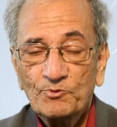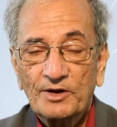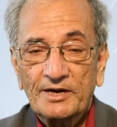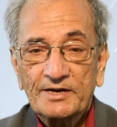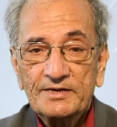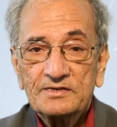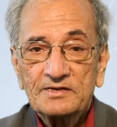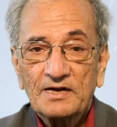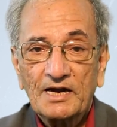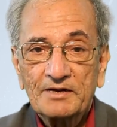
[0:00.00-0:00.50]

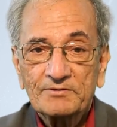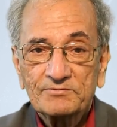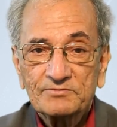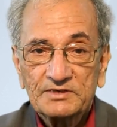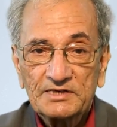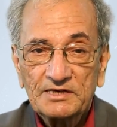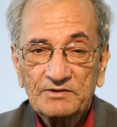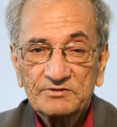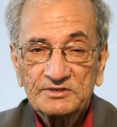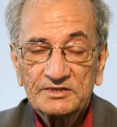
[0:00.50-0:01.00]
point, I
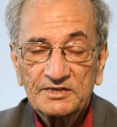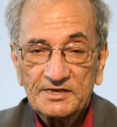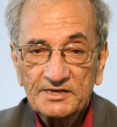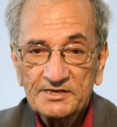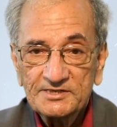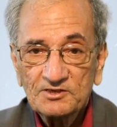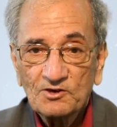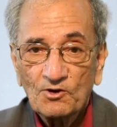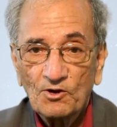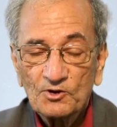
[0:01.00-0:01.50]
have given the
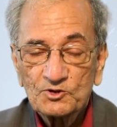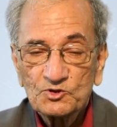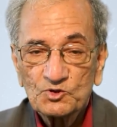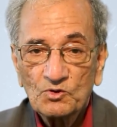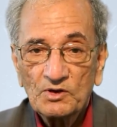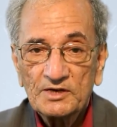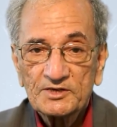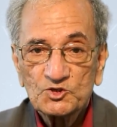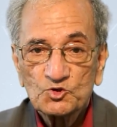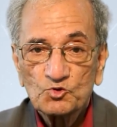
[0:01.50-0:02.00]
reason
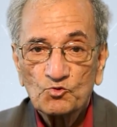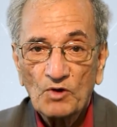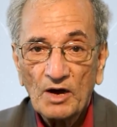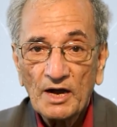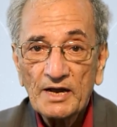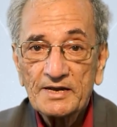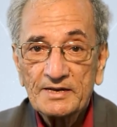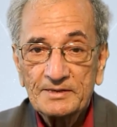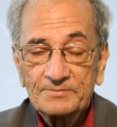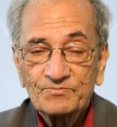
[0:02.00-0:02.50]
also as to
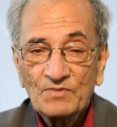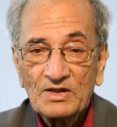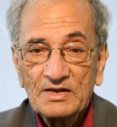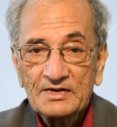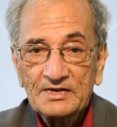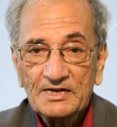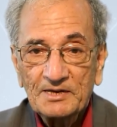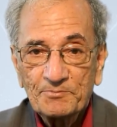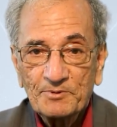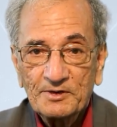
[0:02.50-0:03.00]
why
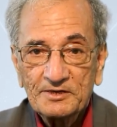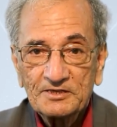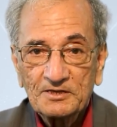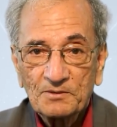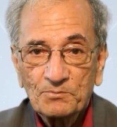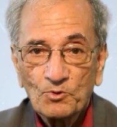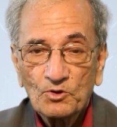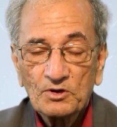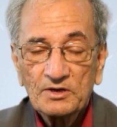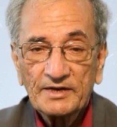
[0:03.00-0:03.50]
a particular
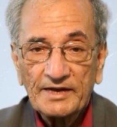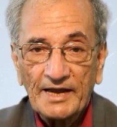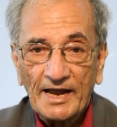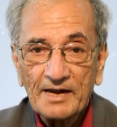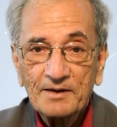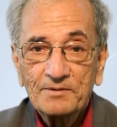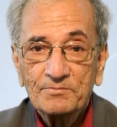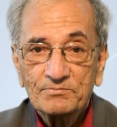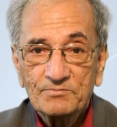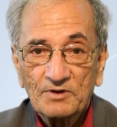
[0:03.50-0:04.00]
book
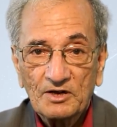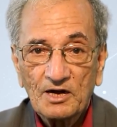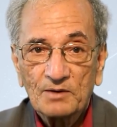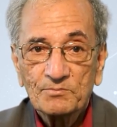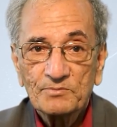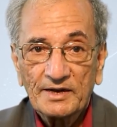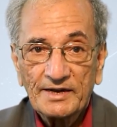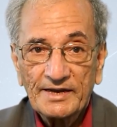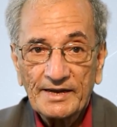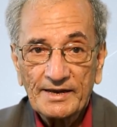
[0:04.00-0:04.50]
can
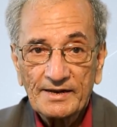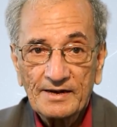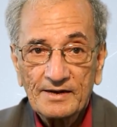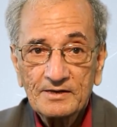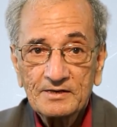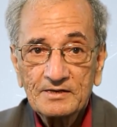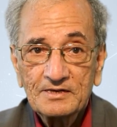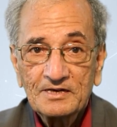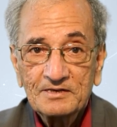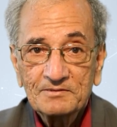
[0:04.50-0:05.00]
become a
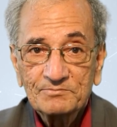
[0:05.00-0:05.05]
canon,